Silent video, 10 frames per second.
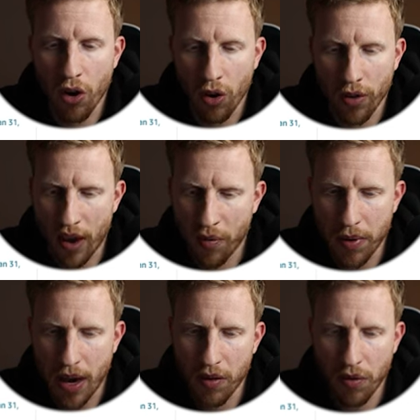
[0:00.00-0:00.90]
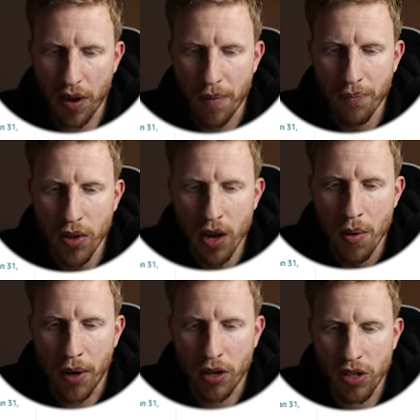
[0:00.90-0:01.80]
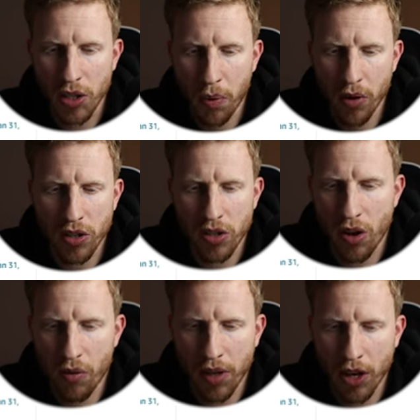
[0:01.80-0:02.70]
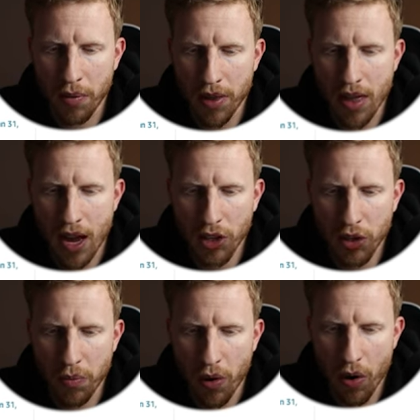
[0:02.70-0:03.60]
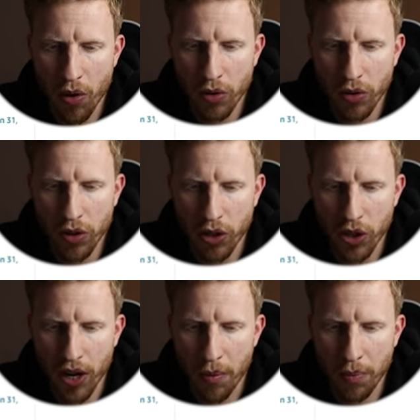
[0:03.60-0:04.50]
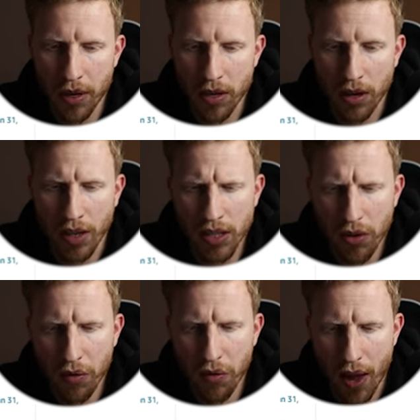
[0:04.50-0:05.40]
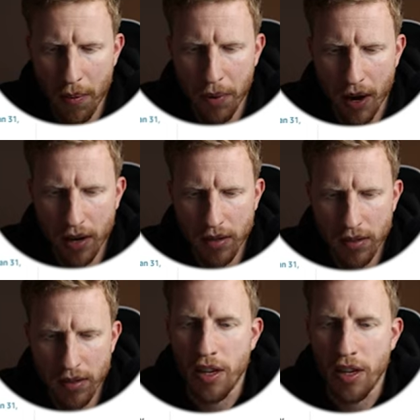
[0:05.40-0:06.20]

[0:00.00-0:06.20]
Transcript: on the FBA fee, because this product is not really going to be that small to ship either, unless it flat packs.